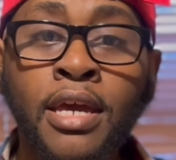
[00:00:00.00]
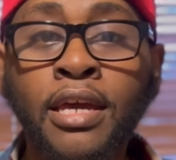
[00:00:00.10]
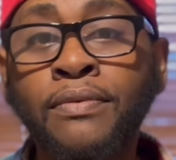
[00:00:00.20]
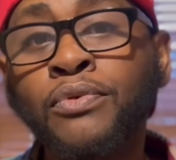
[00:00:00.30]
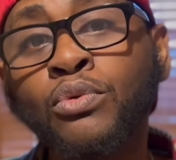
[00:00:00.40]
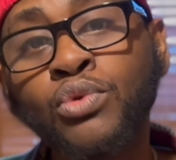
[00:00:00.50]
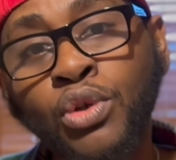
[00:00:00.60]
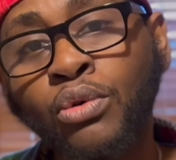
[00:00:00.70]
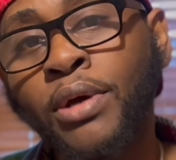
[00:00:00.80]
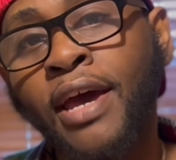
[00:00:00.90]
If you
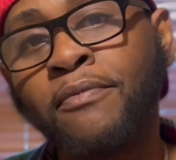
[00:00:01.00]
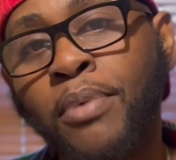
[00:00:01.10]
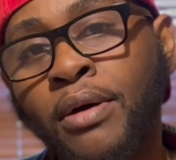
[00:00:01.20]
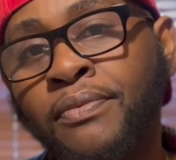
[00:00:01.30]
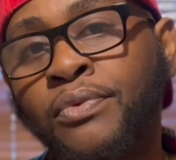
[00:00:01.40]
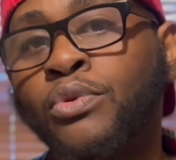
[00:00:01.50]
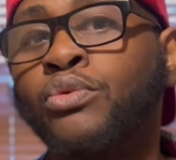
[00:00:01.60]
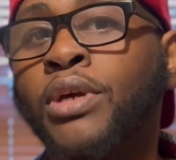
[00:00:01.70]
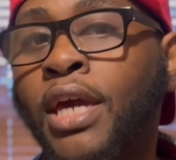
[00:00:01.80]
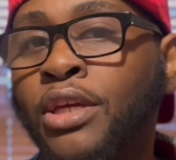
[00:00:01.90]
don't have Flavorful,
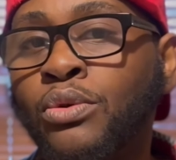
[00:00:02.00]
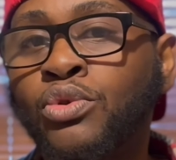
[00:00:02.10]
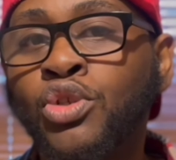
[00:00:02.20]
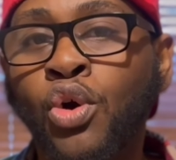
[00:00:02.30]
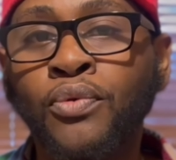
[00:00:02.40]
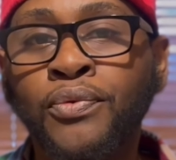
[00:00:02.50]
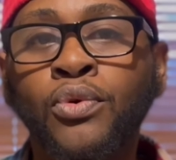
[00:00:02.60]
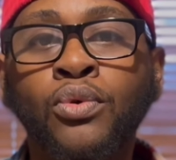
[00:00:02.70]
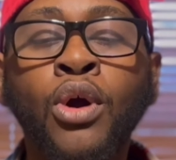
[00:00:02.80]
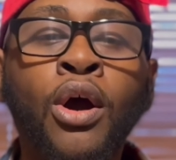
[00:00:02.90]
you can use
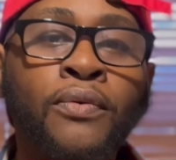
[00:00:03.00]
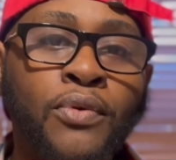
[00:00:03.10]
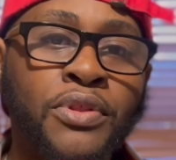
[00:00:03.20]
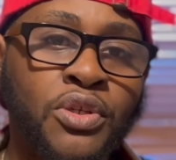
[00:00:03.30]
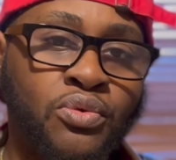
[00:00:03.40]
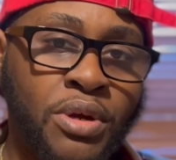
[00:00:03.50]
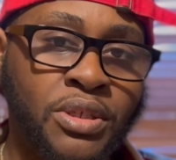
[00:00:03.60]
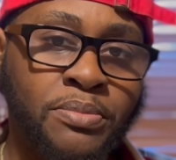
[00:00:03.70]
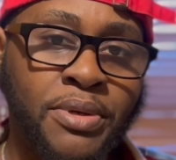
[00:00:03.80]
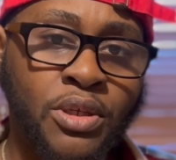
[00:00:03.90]
tofu for this
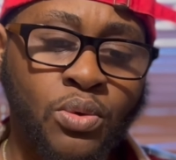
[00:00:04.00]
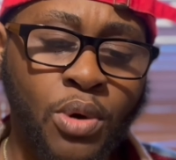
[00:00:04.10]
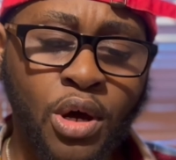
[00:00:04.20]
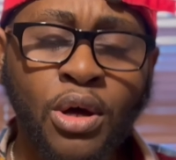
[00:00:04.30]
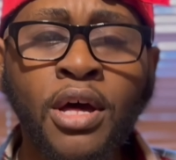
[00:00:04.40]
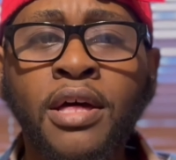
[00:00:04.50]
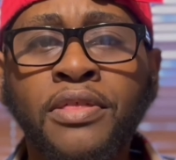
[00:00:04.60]
recipe as well.